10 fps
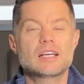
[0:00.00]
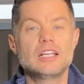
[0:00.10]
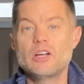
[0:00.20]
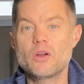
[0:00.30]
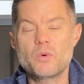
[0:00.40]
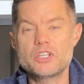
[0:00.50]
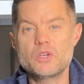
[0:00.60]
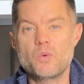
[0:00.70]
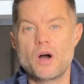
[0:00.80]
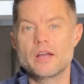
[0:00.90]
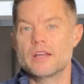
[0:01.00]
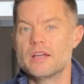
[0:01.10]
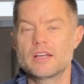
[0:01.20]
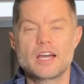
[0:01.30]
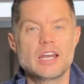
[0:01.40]
clear on what you want,
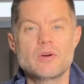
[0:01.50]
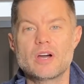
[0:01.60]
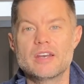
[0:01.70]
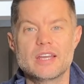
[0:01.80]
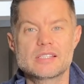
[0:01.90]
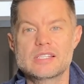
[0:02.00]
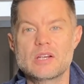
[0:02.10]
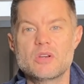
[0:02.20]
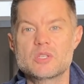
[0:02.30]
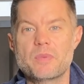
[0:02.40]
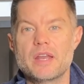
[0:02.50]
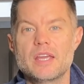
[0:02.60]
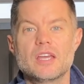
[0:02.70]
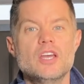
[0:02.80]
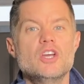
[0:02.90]
cut out unnecessary
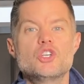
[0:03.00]
spending,